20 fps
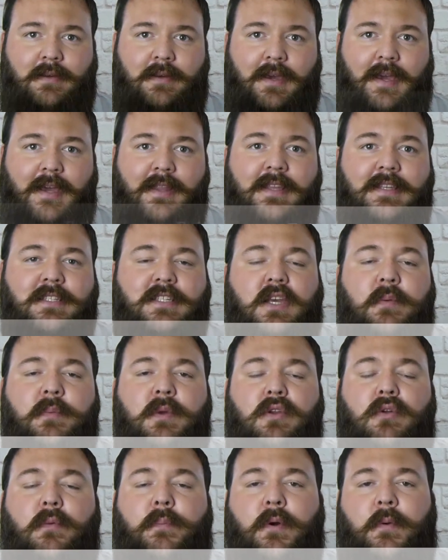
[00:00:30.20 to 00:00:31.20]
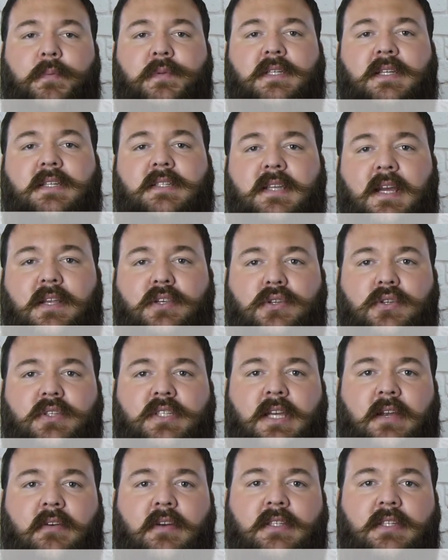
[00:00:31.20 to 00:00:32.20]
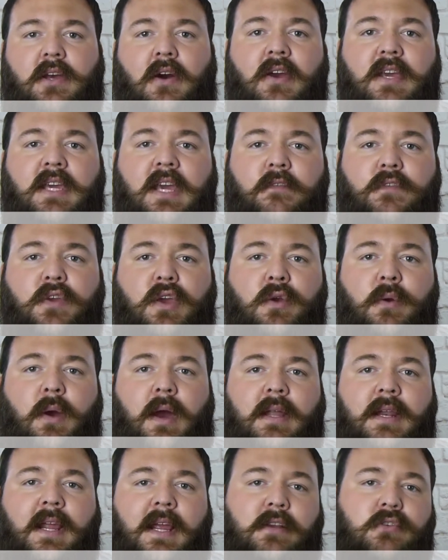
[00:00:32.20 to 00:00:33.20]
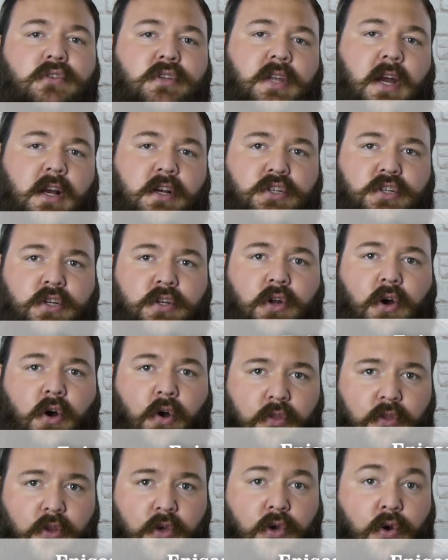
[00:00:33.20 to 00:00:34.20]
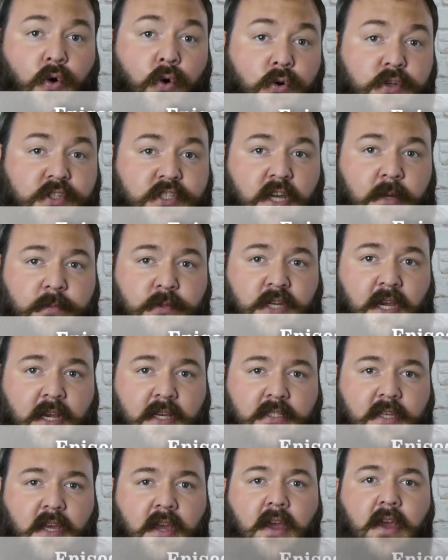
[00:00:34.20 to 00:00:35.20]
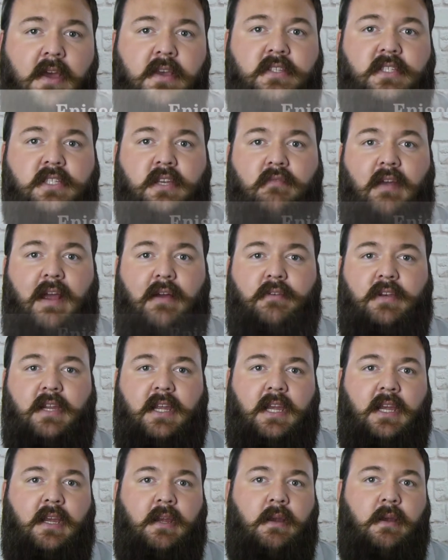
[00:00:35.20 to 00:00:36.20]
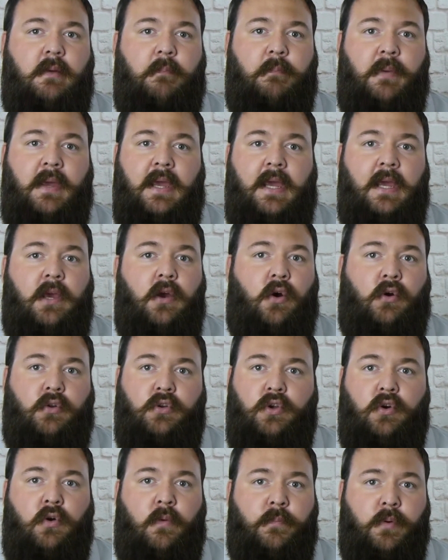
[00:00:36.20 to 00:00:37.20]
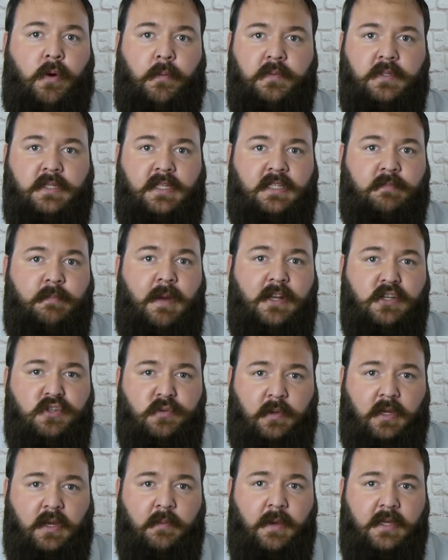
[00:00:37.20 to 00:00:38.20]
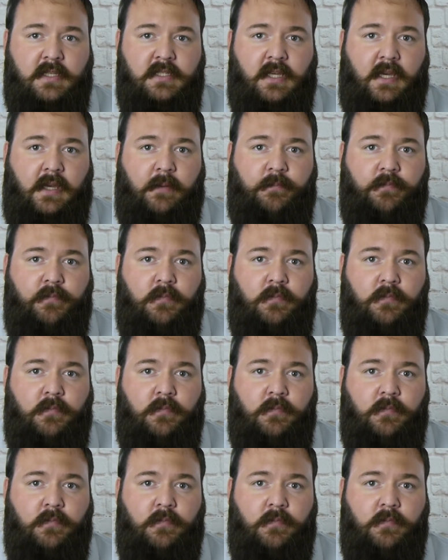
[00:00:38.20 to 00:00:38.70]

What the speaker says: In this Communal Property Essential series, I give you an introduction on the core subjects surrounding being on your property's management committee.